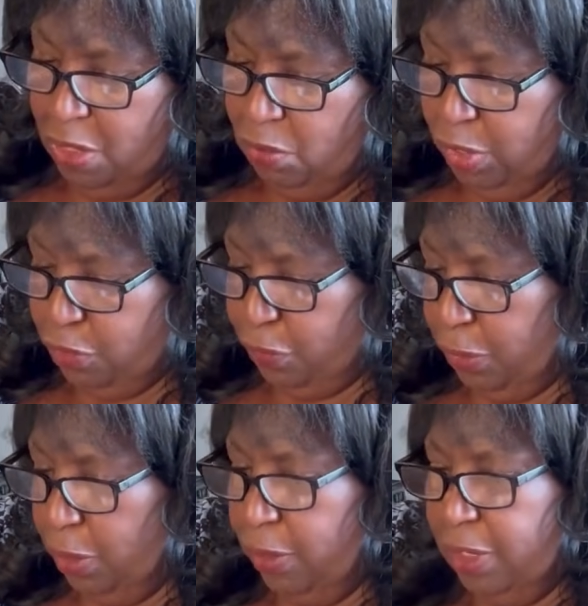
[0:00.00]
with
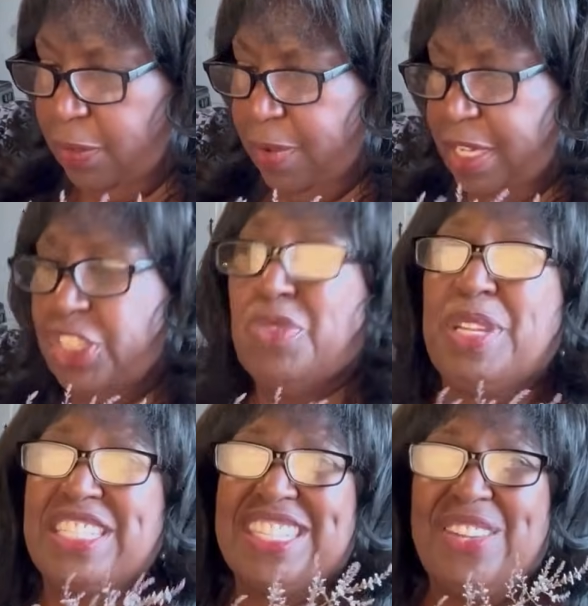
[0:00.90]
floral
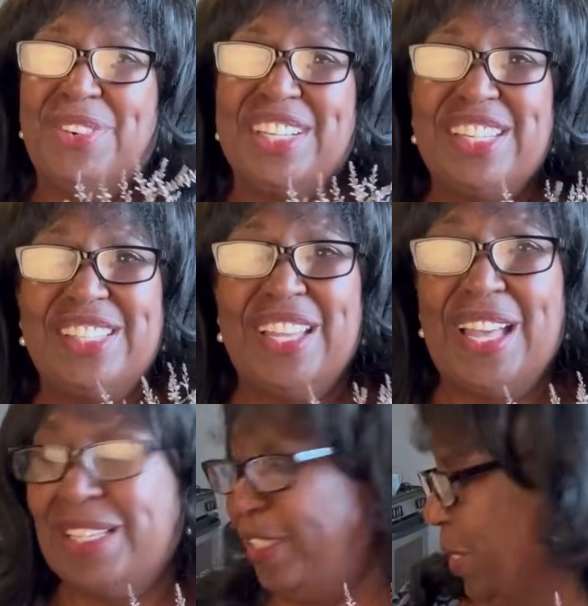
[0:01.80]
arrangements, you want
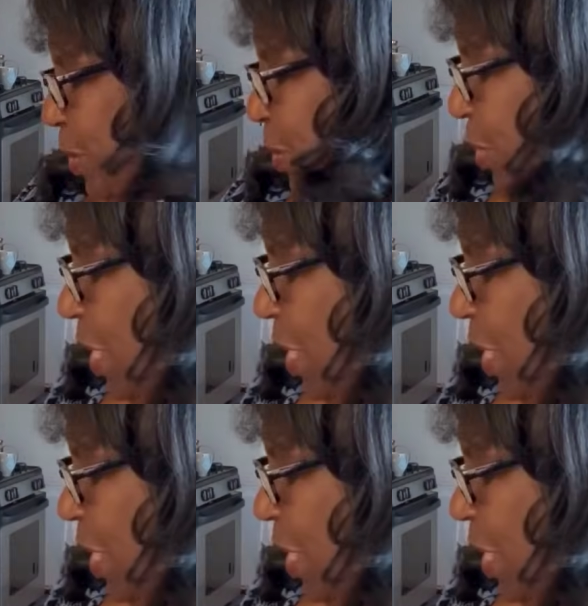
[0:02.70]
to use